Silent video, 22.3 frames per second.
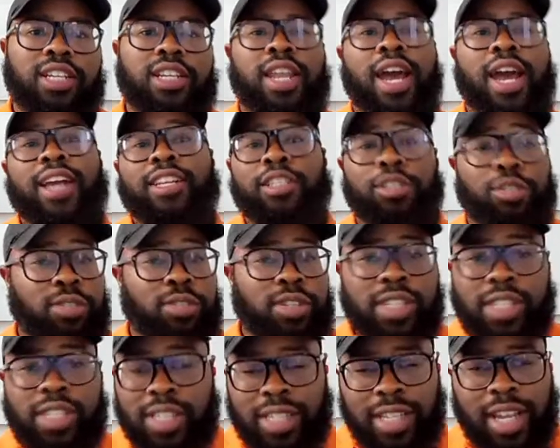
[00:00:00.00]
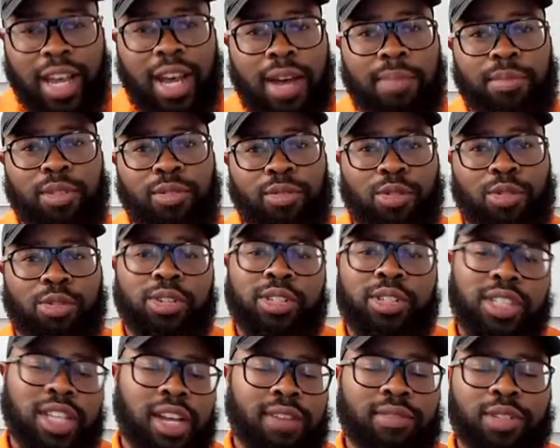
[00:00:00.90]
Not during this time, of
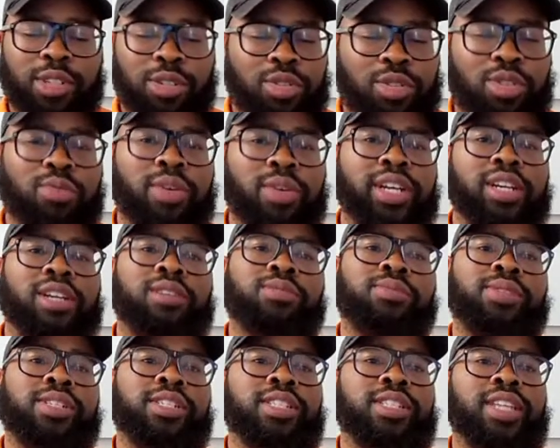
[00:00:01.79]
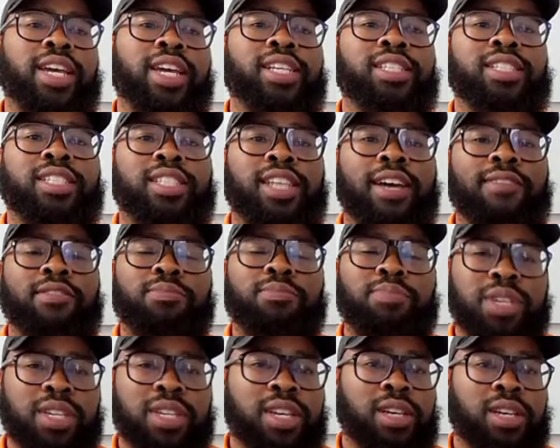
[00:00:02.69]
course, never during Wake Up Wednesday. It's 7
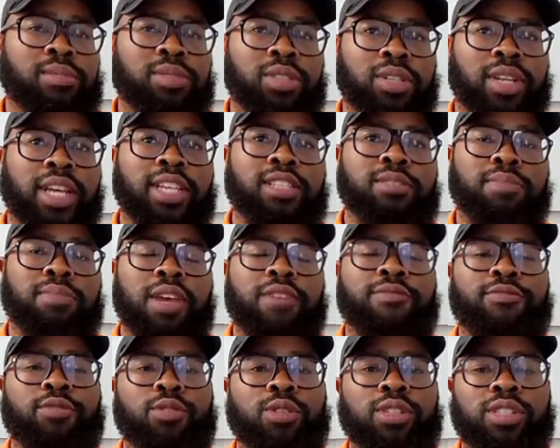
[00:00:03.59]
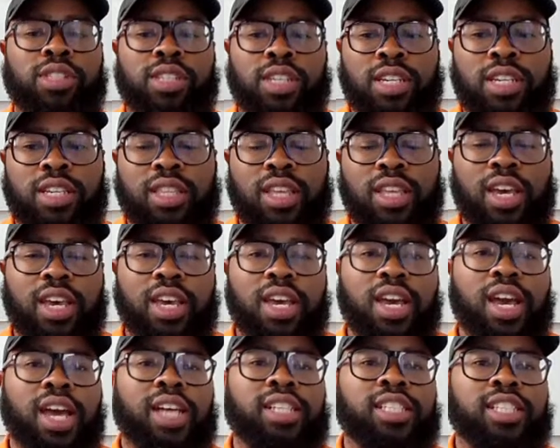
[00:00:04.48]
p.m. So that's May 14th
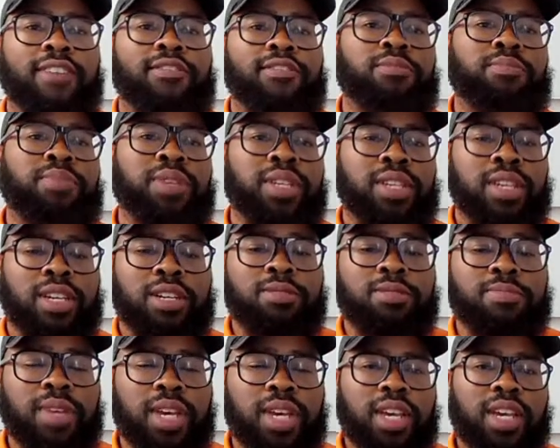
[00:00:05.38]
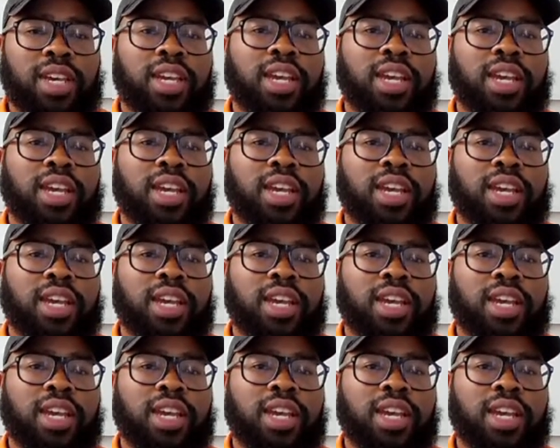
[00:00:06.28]
at 7 p.m.